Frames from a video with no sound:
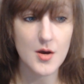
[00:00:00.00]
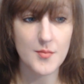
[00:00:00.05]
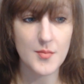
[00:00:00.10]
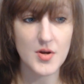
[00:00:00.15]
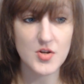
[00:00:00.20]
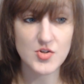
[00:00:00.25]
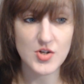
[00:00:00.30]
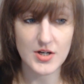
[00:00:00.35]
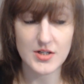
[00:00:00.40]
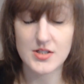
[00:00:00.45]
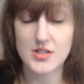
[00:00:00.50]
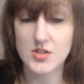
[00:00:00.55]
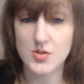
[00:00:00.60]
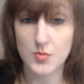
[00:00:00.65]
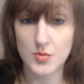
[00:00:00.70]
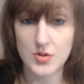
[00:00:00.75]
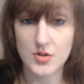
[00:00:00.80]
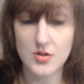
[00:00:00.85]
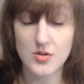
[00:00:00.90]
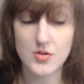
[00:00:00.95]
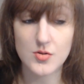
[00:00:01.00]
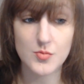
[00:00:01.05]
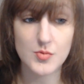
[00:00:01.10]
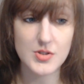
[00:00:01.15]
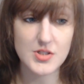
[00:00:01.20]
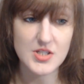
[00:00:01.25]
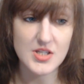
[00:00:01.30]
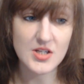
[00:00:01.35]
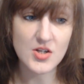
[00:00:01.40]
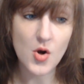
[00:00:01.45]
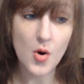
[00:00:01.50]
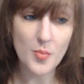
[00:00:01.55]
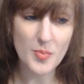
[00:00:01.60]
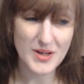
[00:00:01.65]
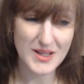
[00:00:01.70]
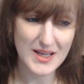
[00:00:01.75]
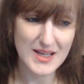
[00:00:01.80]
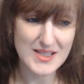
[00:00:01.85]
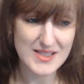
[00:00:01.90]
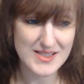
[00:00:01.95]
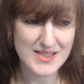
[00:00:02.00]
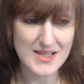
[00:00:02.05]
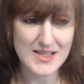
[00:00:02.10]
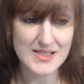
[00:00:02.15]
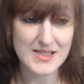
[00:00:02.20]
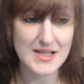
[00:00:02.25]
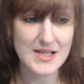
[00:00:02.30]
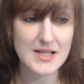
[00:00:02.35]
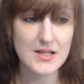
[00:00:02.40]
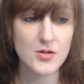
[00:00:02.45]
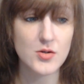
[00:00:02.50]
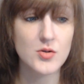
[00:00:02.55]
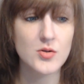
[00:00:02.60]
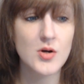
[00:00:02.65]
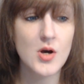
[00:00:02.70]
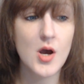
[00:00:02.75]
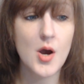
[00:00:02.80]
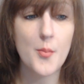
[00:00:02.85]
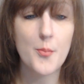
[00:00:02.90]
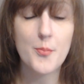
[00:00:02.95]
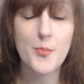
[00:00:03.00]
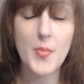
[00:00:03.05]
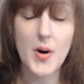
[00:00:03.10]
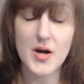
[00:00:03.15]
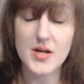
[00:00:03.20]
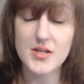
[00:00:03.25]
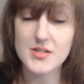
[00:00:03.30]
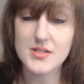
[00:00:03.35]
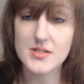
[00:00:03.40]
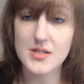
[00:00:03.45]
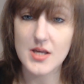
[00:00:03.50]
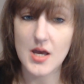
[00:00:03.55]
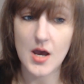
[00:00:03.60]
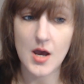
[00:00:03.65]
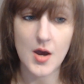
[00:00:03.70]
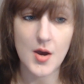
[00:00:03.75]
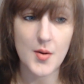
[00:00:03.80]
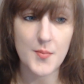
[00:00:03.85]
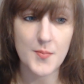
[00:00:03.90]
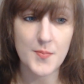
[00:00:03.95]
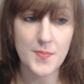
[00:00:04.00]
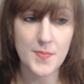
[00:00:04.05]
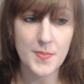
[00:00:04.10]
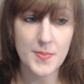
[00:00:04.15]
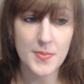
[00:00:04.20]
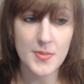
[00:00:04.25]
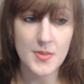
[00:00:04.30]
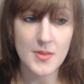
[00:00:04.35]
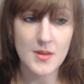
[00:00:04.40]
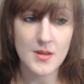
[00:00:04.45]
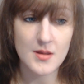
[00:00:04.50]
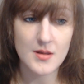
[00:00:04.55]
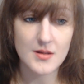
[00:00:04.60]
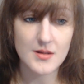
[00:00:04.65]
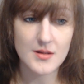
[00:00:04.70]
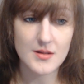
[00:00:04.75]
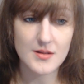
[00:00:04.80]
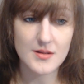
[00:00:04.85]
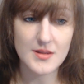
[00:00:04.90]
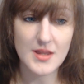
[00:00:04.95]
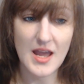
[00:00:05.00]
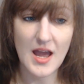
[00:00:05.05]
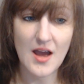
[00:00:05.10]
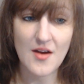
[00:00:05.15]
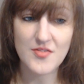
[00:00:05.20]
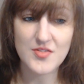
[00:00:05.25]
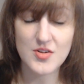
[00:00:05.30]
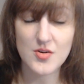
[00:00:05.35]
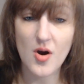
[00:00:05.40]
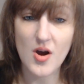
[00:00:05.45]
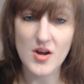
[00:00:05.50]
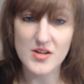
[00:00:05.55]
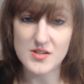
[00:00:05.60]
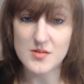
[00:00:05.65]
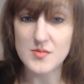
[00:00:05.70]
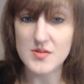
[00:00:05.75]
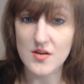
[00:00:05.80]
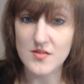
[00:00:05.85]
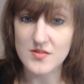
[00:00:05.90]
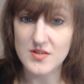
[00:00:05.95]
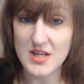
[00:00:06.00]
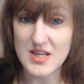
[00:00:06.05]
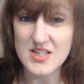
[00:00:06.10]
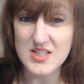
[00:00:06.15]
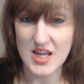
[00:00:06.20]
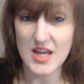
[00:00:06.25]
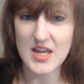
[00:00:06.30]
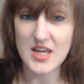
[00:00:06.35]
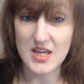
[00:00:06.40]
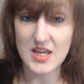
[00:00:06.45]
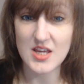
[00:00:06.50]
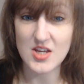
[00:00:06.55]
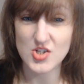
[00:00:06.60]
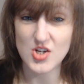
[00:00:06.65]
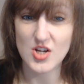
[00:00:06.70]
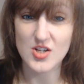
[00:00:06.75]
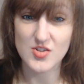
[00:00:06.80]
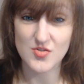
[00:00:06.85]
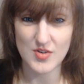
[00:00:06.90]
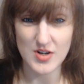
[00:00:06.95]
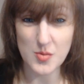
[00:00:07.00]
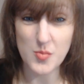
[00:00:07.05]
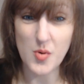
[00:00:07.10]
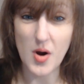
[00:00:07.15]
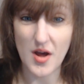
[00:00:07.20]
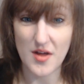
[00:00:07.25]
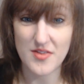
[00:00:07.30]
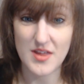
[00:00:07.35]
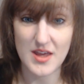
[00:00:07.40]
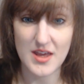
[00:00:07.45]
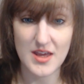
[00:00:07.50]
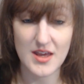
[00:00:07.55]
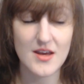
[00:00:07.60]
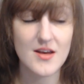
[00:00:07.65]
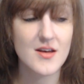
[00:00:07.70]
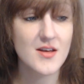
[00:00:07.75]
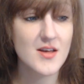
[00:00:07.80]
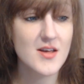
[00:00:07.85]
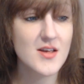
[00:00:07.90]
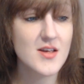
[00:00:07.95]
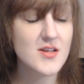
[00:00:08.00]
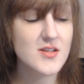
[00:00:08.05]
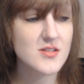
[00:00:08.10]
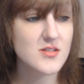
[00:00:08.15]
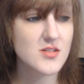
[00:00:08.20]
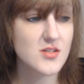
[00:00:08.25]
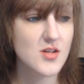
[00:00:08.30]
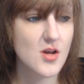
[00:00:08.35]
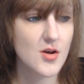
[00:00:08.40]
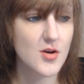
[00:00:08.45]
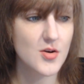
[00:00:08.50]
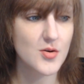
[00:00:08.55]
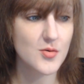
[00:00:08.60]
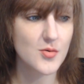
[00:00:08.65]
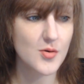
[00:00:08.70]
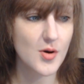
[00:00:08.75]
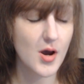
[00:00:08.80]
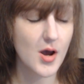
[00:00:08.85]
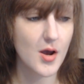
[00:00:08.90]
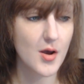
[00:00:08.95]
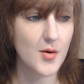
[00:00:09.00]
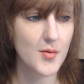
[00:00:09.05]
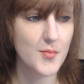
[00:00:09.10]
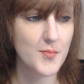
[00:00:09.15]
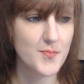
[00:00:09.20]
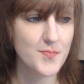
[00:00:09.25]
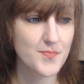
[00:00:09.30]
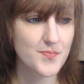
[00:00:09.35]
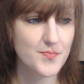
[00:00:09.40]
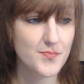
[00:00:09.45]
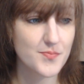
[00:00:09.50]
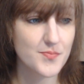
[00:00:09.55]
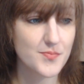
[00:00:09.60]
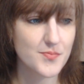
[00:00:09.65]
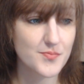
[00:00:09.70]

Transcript: um, attracted to one another, which then complicates things a little. But um, they have to ask themselves, is taking a chance really worth it here? So um,